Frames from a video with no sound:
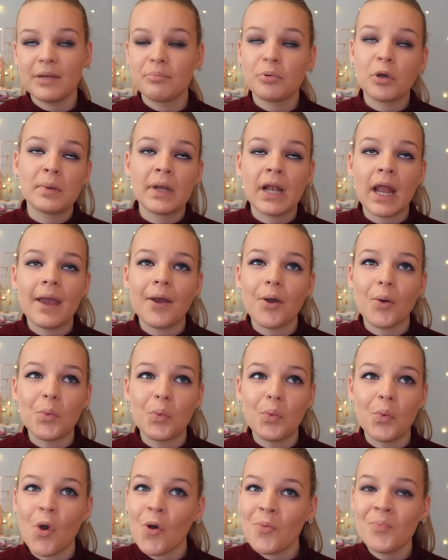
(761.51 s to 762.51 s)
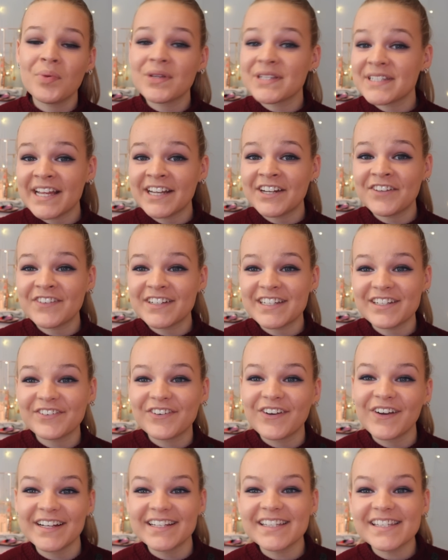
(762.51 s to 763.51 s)
probably like 1% of a
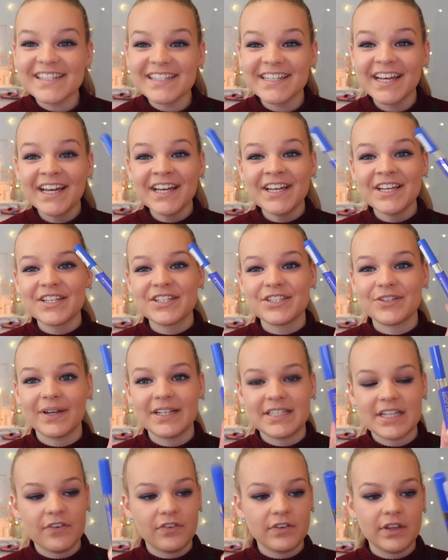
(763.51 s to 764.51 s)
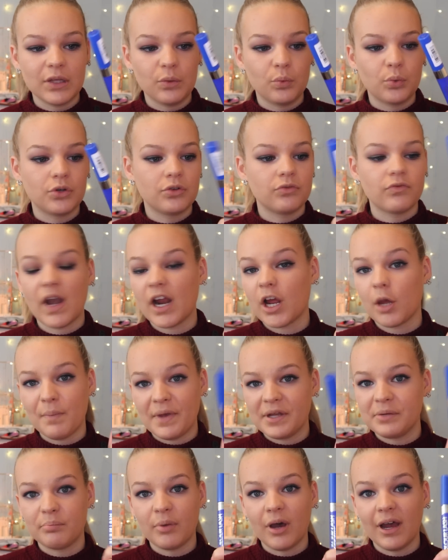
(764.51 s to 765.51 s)
difference, so I definitely wouldn't
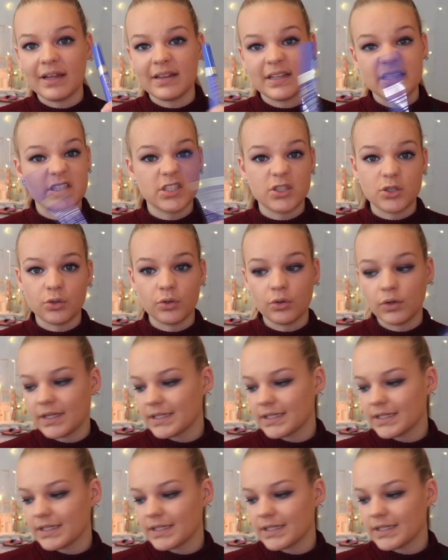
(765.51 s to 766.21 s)
recommend buying this at all.